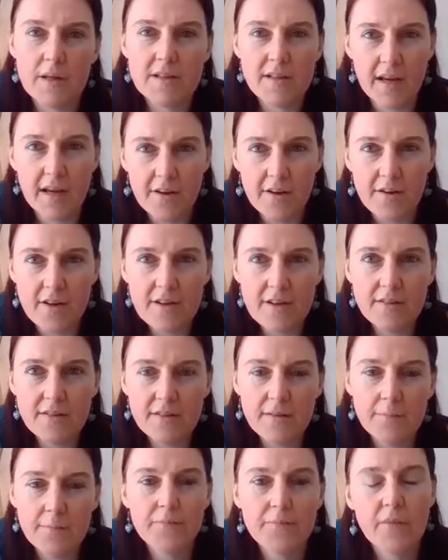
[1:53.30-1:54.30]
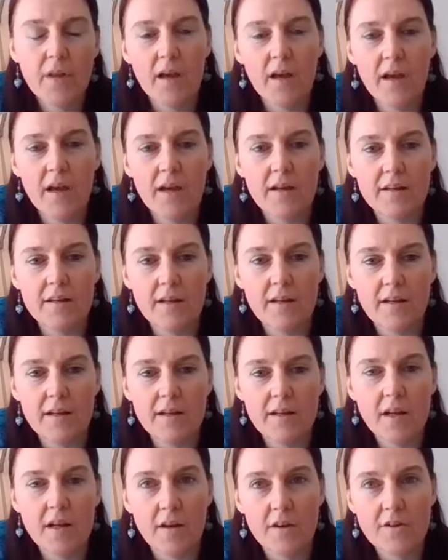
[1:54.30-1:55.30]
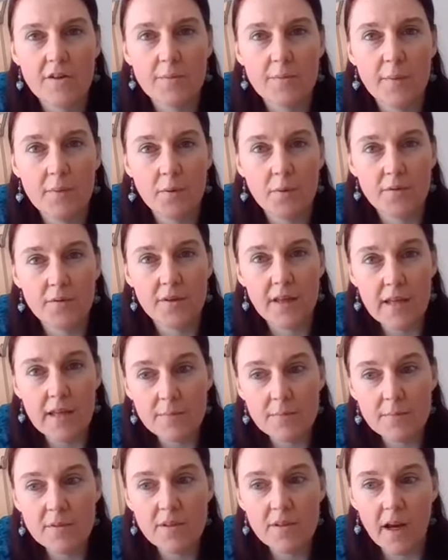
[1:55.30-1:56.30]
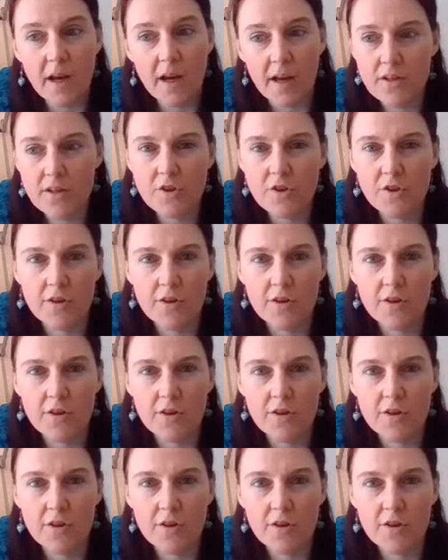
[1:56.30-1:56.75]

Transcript: diaries, encouraging people to keep diaries,